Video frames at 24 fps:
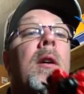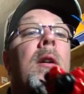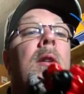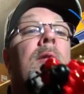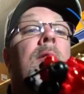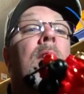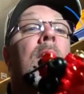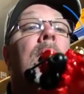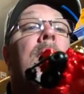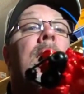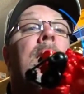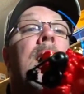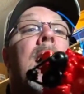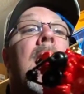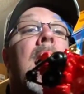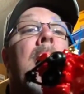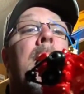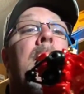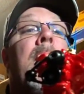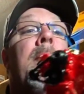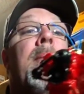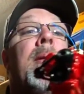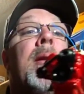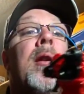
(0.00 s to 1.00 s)
starting to
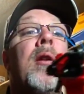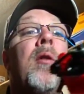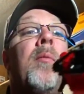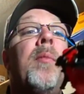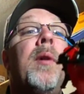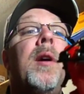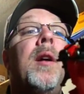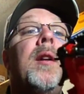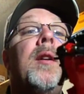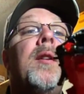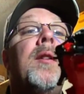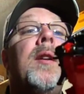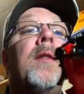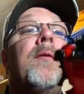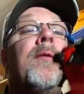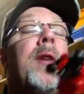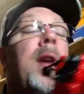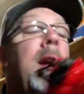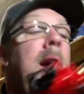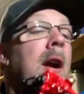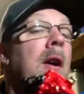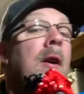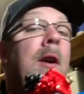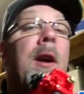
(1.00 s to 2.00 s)
gob up a little bit in
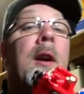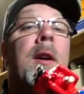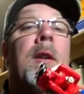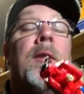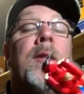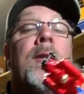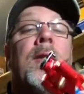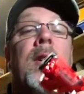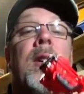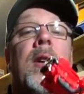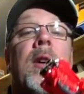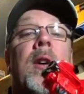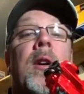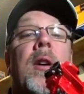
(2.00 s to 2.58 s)
different areas.